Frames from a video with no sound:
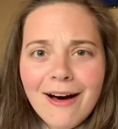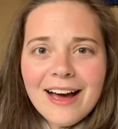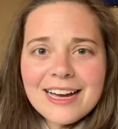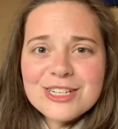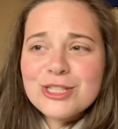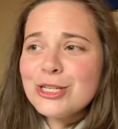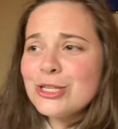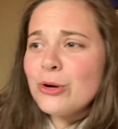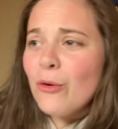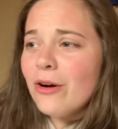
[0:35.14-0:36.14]
gosh, the
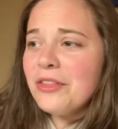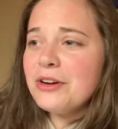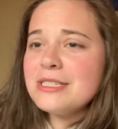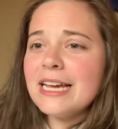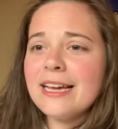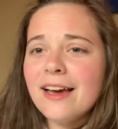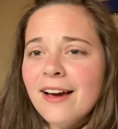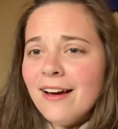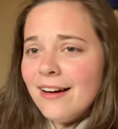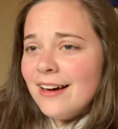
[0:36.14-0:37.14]
score, there's like,
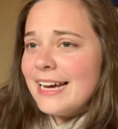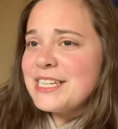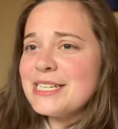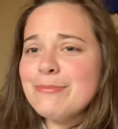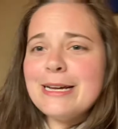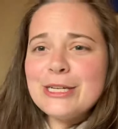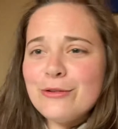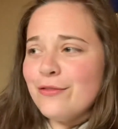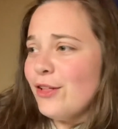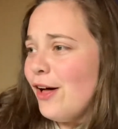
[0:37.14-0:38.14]
it just makes you
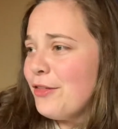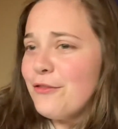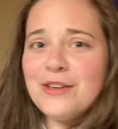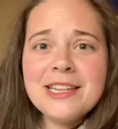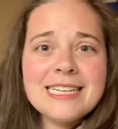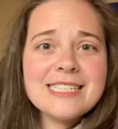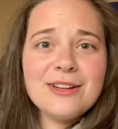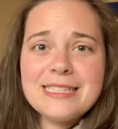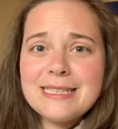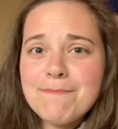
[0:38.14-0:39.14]
feel all the feelings and all
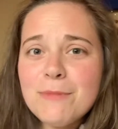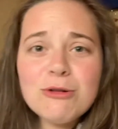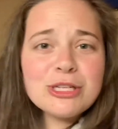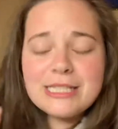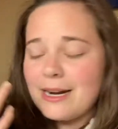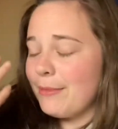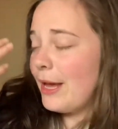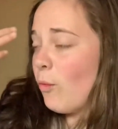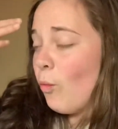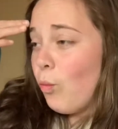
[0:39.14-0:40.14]
these emotions. And I'm
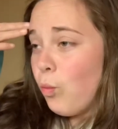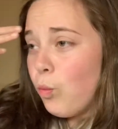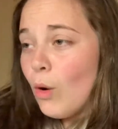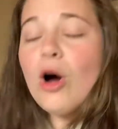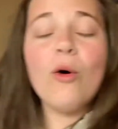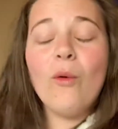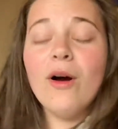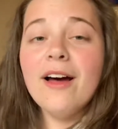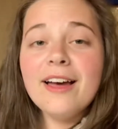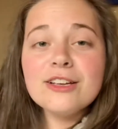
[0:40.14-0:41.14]
like, whoa,
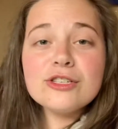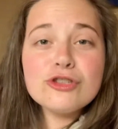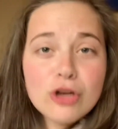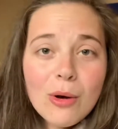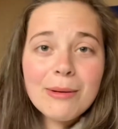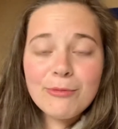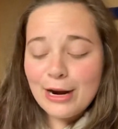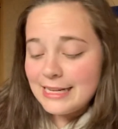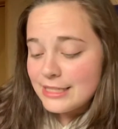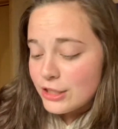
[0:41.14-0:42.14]
so
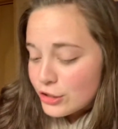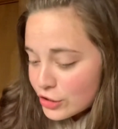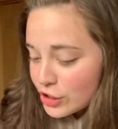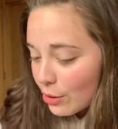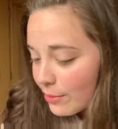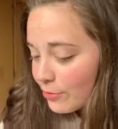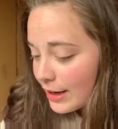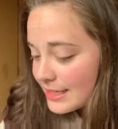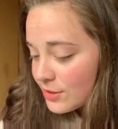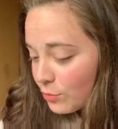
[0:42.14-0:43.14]
impressed, so
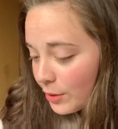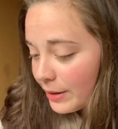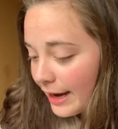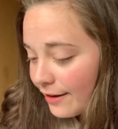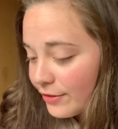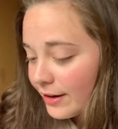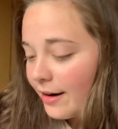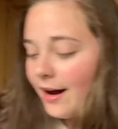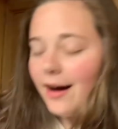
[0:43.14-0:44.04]
impressed. What do we have here?